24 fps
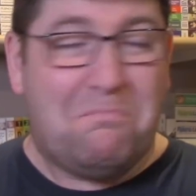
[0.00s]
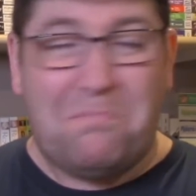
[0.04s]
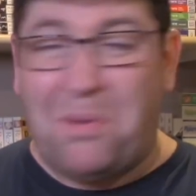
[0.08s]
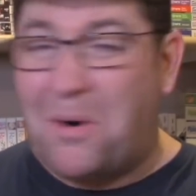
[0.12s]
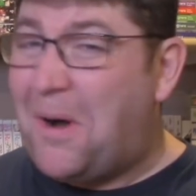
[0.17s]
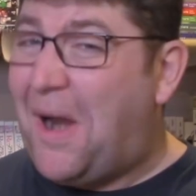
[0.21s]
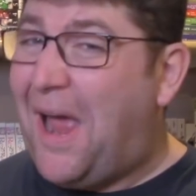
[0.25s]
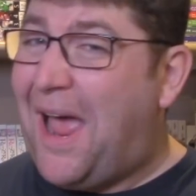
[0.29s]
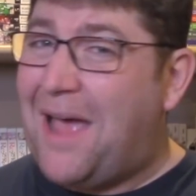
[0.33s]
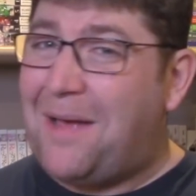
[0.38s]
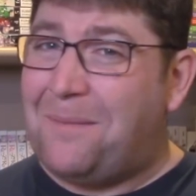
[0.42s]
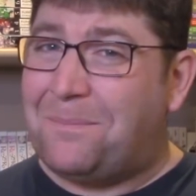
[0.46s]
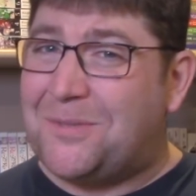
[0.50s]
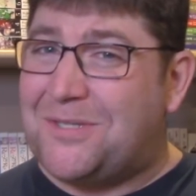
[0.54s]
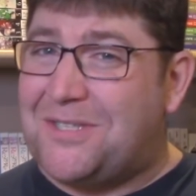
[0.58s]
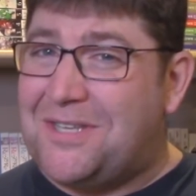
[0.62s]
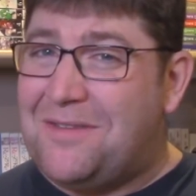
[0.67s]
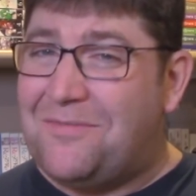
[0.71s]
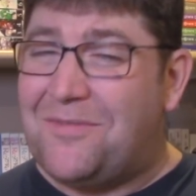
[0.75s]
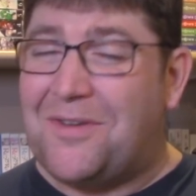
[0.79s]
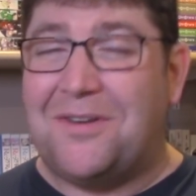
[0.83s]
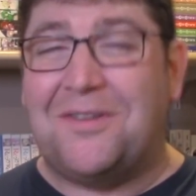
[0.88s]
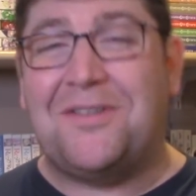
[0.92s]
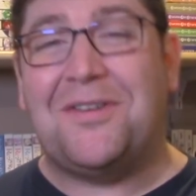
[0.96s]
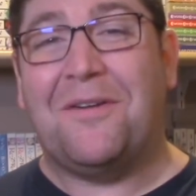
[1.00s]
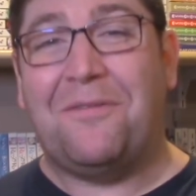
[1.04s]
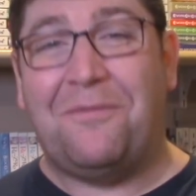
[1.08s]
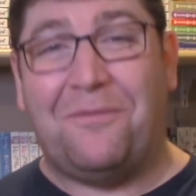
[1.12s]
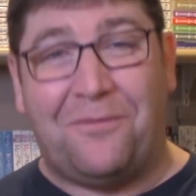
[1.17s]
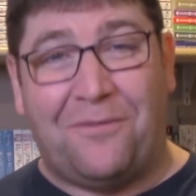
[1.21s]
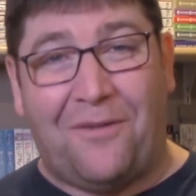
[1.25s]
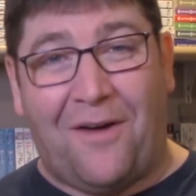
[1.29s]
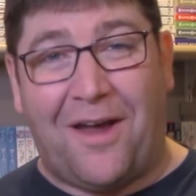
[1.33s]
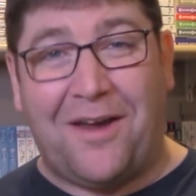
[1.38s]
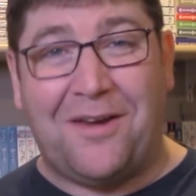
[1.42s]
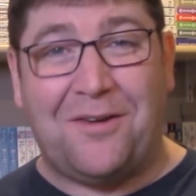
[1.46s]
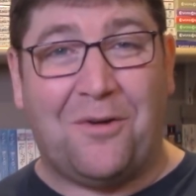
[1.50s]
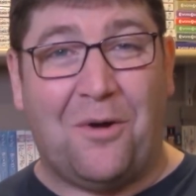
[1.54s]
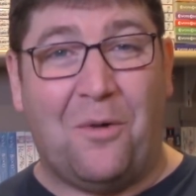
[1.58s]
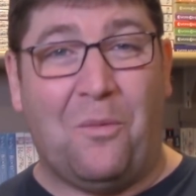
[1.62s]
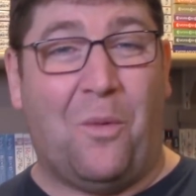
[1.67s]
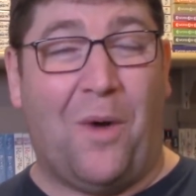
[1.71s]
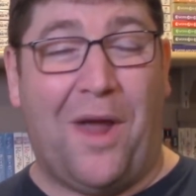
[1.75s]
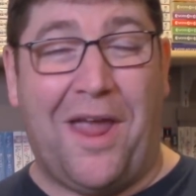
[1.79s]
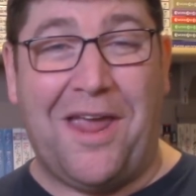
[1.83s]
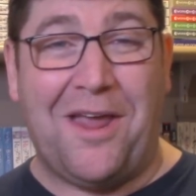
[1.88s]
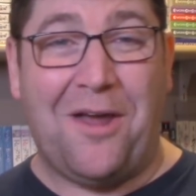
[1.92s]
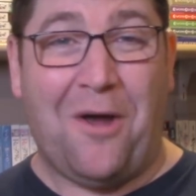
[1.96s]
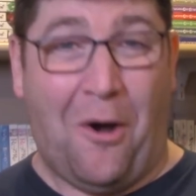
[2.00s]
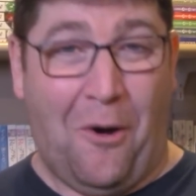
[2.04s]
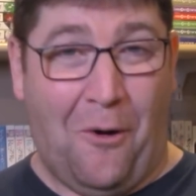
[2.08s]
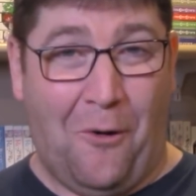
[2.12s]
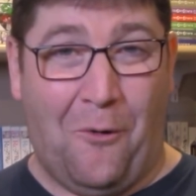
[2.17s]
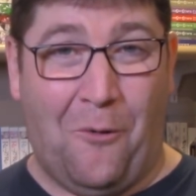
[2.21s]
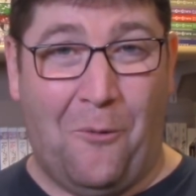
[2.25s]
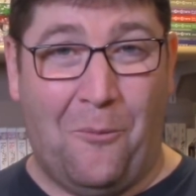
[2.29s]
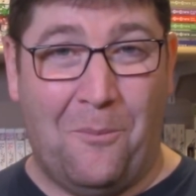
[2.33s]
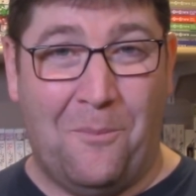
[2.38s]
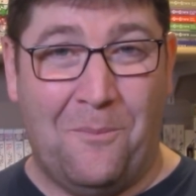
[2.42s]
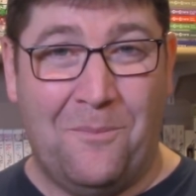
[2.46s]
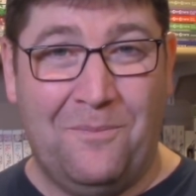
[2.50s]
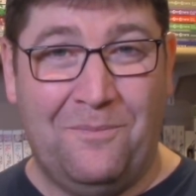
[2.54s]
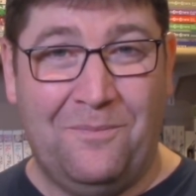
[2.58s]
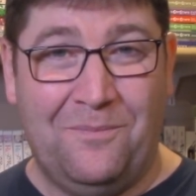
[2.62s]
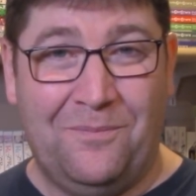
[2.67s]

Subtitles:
perhaps even to find a way home.